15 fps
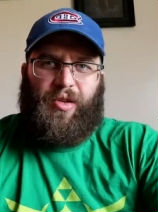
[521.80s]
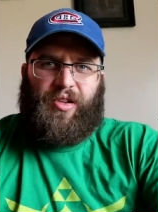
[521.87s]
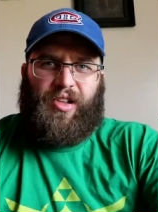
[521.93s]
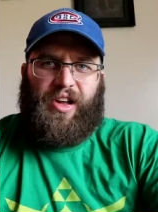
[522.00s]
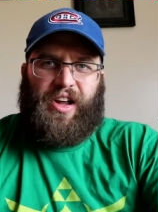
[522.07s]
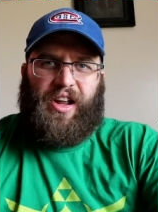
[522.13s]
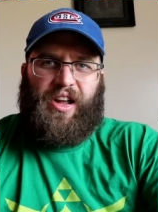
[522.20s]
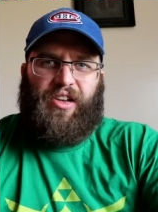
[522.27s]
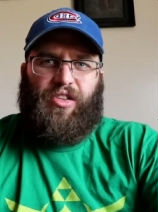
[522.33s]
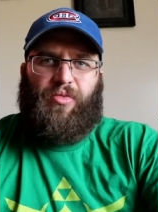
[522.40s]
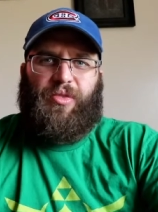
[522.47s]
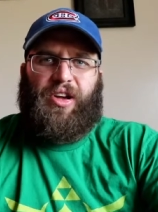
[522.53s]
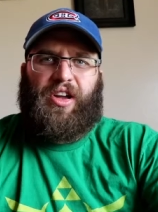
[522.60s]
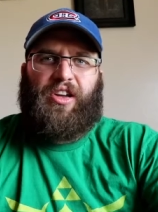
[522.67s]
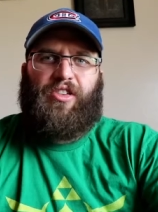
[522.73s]
It looked like it had a little
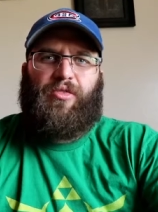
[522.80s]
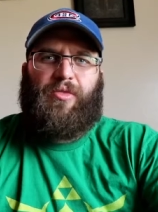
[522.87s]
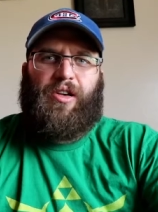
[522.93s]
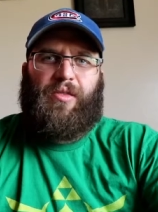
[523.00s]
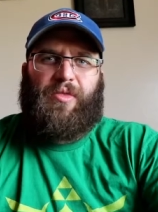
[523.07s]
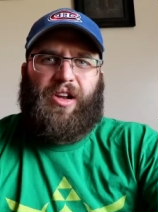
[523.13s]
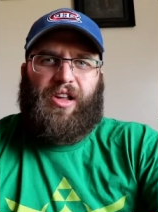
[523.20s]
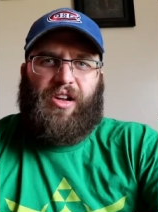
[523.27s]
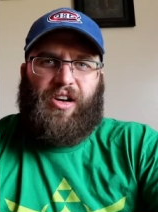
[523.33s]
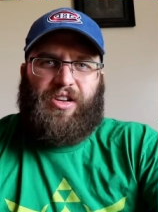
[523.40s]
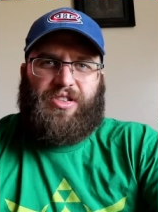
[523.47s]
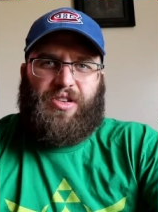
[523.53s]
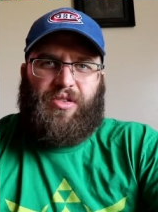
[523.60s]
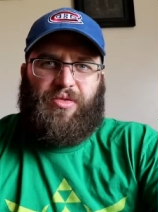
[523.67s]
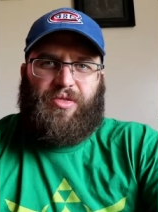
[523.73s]
bit of humor, but it
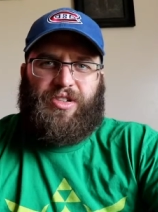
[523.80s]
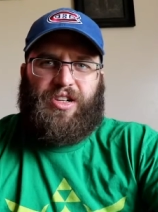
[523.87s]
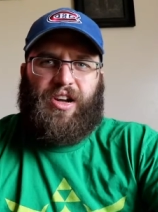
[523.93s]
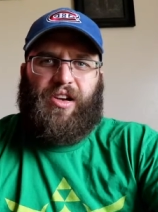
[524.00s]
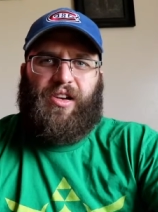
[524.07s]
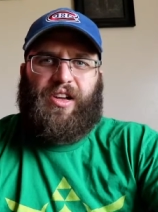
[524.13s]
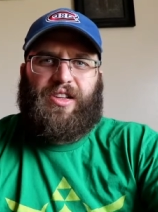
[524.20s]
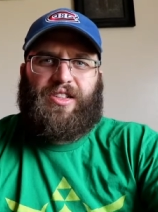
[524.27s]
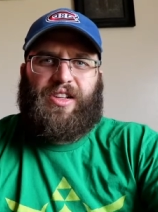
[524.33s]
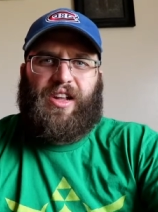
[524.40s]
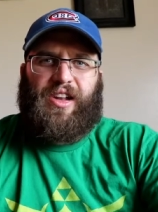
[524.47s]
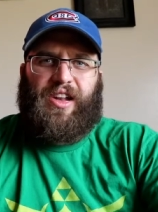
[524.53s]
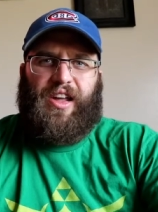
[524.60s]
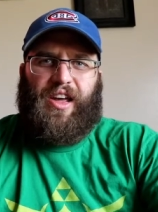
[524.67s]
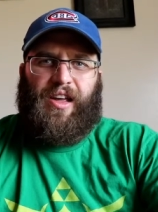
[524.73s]
also was serious,
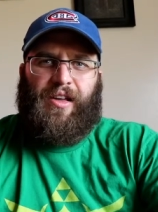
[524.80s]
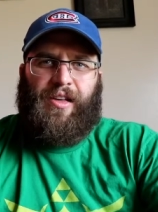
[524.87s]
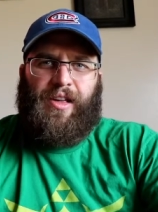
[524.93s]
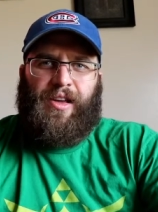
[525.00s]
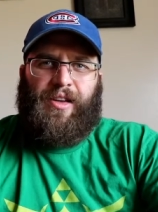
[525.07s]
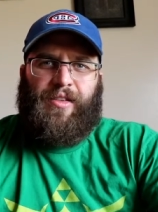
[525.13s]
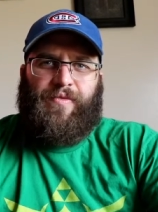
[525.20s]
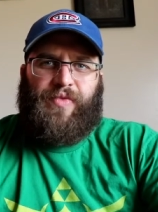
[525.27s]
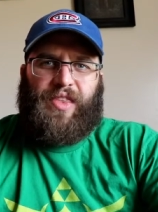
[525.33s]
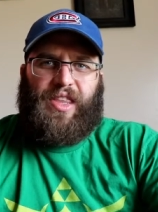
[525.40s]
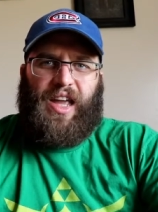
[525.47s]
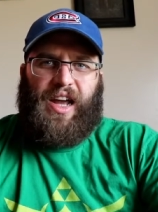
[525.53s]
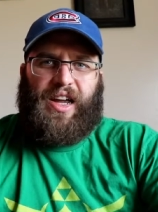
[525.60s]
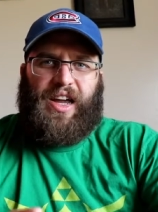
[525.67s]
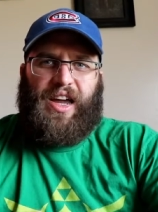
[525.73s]
and
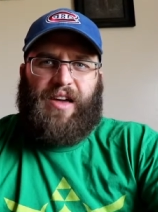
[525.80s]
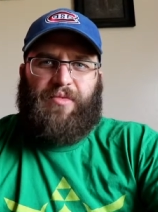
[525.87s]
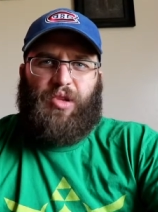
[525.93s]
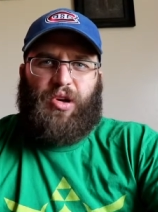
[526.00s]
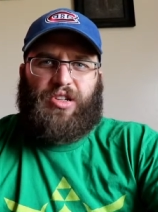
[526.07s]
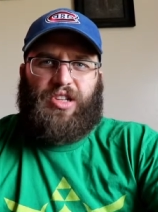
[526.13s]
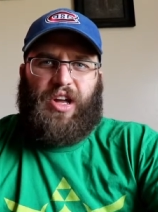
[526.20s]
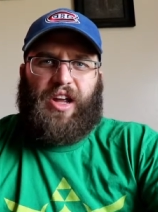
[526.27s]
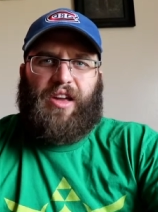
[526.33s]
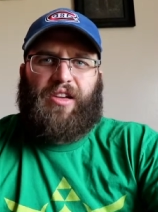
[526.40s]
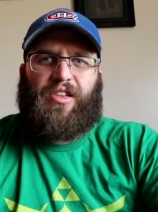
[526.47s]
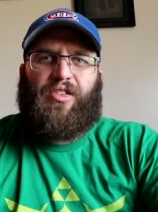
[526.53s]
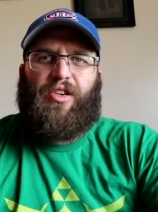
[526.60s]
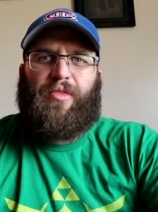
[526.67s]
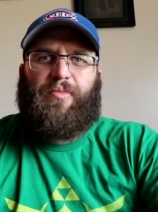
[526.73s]
that game looks like
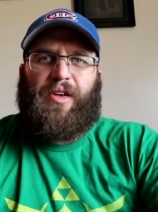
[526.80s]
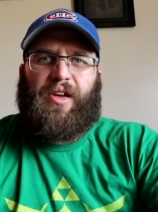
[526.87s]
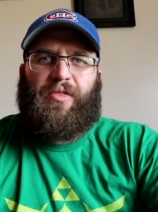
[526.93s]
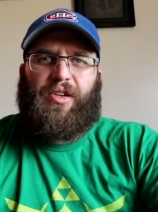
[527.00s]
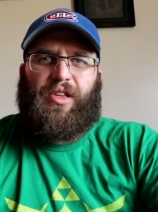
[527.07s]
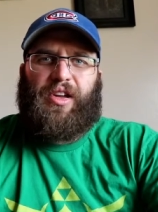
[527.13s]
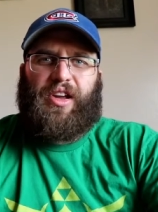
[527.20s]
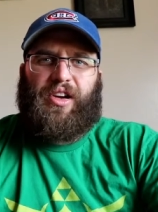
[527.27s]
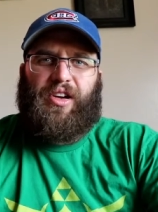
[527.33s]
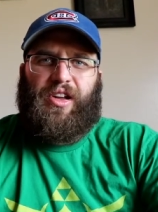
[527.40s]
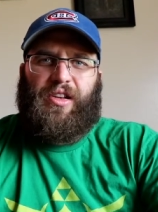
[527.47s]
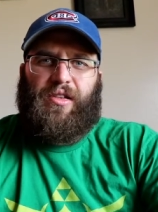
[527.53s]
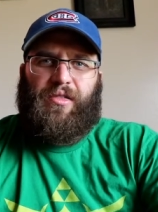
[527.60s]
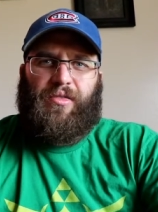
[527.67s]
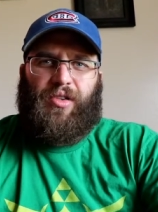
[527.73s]
it could be really good.